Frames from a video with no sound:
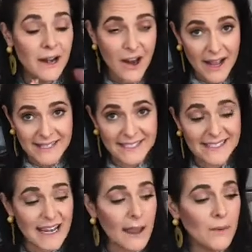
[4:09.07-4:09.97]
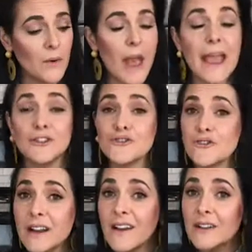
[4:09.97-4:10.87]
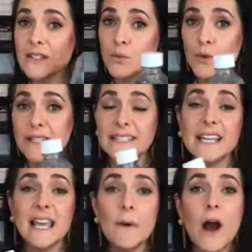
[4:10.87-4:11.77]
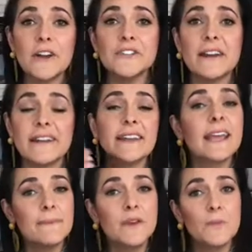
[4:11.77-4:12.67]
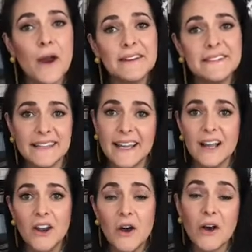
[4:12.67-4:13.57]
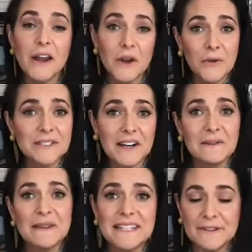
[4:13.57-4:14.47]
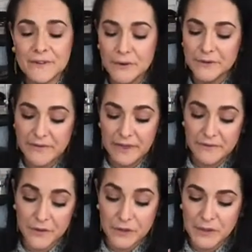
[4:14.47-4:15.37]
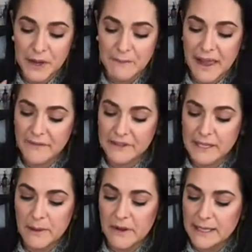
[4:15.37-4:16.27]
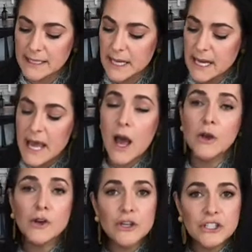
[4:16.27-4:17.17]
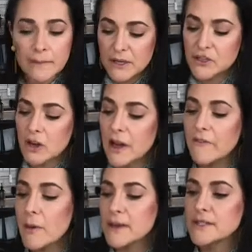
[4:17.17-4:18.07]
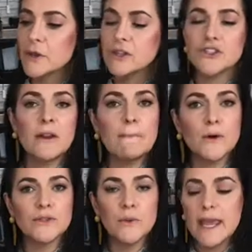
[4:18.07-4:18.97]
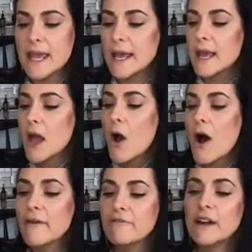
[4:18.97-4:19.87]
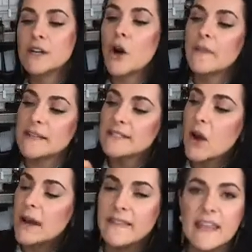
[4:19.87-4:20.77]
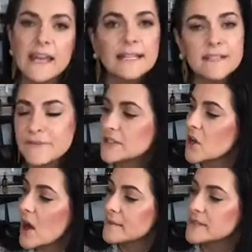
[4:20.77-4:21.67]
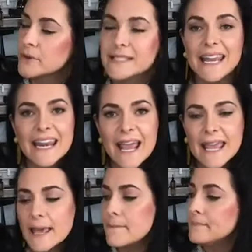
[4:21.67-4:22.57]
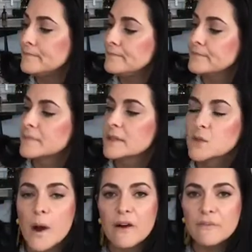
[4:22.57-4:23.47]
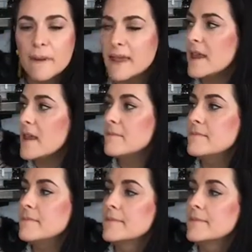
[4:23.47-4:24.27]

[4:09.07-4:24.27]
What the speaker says: nice and stable and drink lots of water to keep hydrated and keep your brain ticking along. I know it's going to be difficult for the first week back for some of us. A good tip and trick, I've got my SodaStream bottle here. I've written on the side there different times, so 10 a.m, 12 p.m,